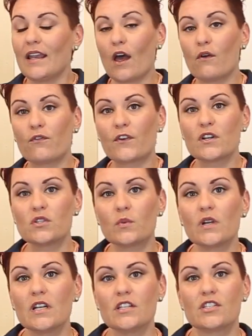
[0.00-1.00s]
Now, first
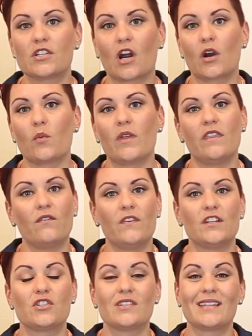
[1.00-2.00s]
we're going to start with the
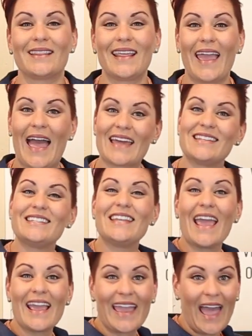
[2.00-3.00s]
features that they had to
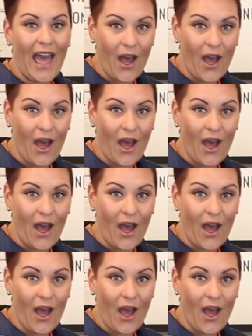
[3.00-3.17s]
take